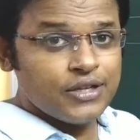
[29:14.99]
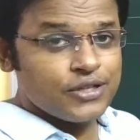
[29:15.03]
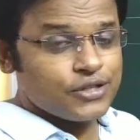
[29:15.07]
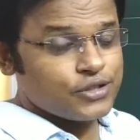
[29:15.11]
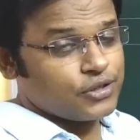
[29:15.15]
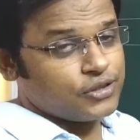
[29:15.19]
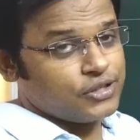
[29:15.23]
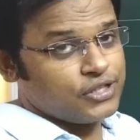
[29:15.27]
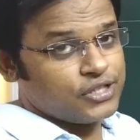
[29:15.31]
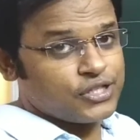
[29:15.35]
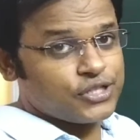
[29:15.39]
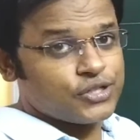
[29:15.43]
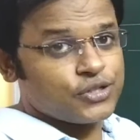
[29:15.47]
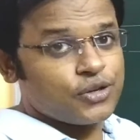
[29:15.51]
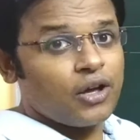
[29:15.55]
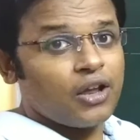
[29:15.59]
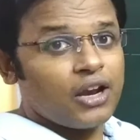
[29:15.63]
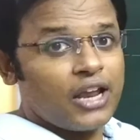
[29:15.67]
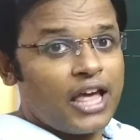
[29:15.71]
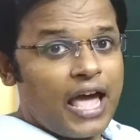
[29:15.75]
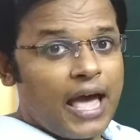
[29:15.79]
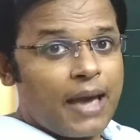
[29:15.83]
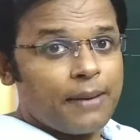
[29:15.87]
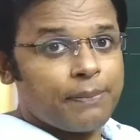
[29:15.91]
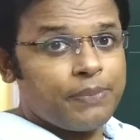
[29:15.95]
So this is
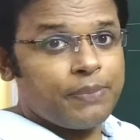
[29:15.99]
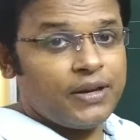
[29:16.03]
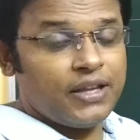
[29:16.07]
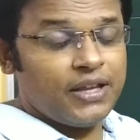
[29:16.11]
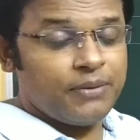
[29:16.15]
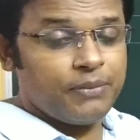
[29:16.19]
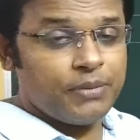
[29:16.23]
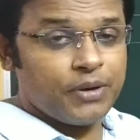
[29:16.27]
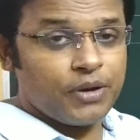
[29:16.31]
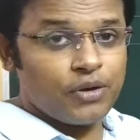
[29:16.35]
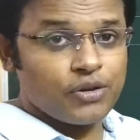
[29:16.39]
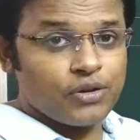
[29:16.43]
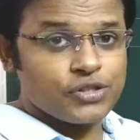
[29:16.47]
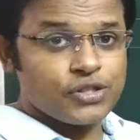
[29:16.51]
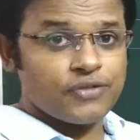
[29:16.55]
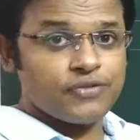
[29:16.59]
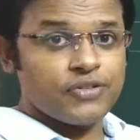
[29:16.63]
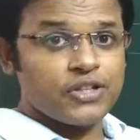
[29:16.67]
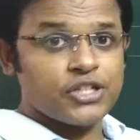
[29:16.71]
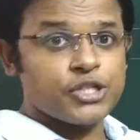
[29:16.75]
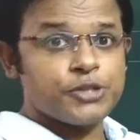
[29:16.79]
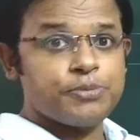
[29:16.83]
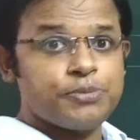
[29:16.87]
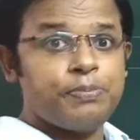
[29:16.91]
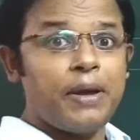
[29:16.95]
all happening because of
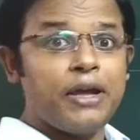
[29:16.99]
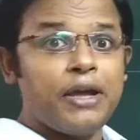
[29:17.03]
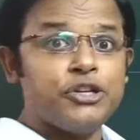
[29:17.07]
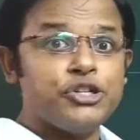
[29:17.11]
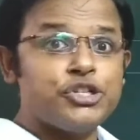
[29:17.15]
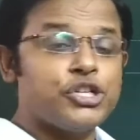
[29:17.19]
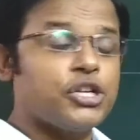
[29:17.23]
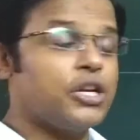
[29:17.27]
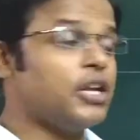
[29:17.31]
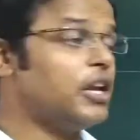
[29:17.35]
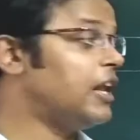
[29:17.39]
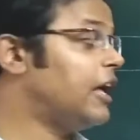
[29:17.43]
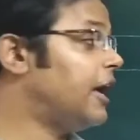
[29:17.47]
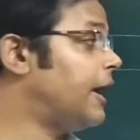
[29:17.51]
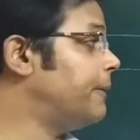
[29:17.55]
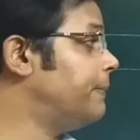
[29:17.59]
the spatial